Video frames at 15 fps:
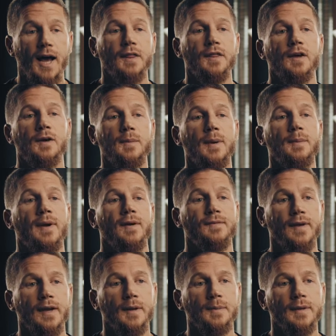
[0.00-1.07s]
I thought about my
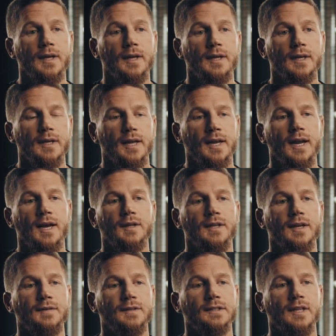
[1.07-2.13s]
family and how
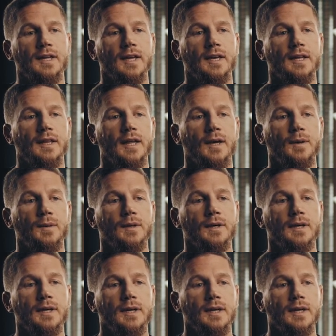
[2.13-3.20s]
devastated they
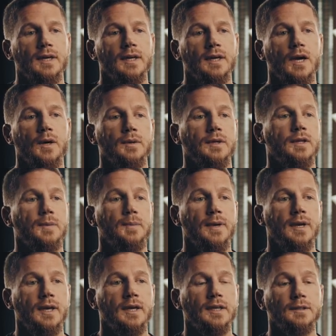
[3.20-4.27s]
were going to
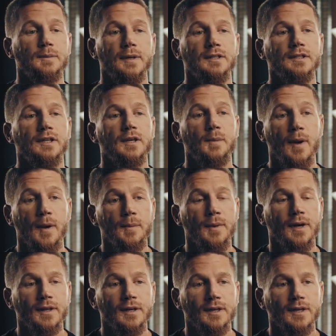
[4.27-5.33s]
be, especially my
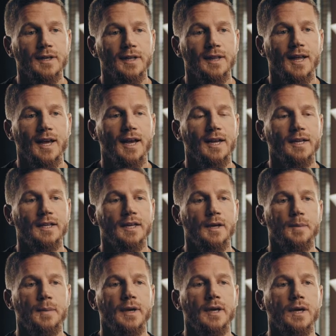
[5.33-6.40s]
mother, that I
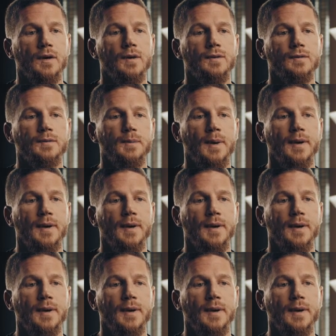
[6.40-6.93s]
didn't make it home from